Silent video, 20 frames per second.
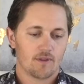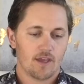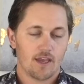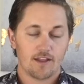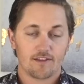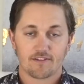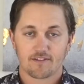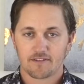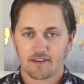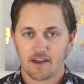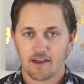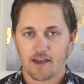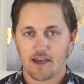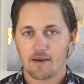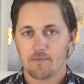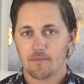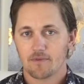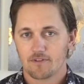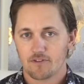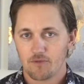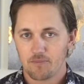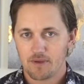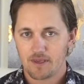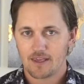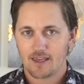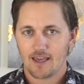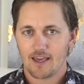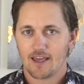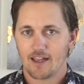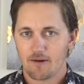It's time to
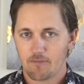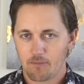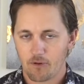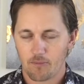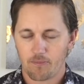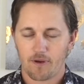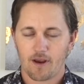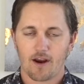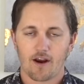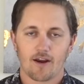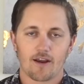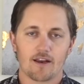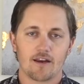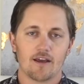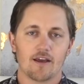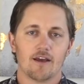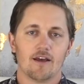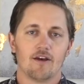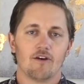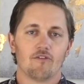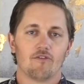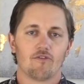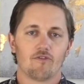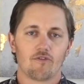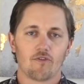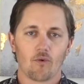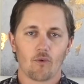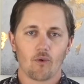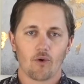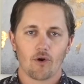begin preparing
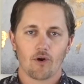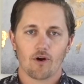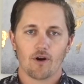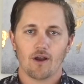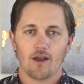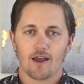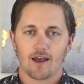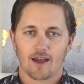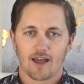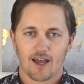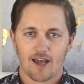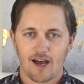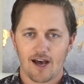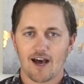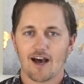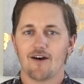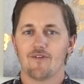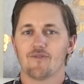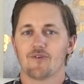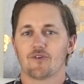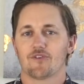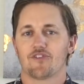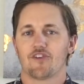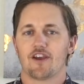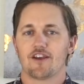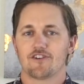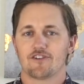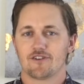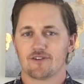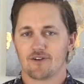for
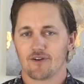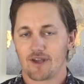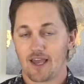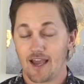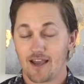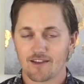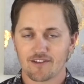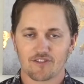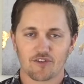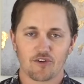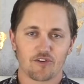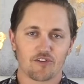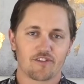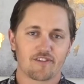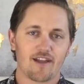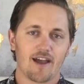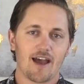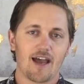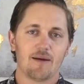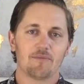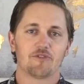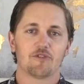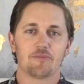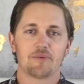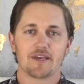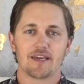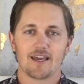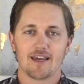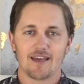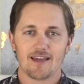conversation. Okay, so it's time to
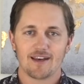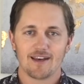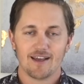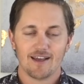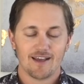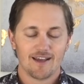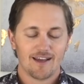begin.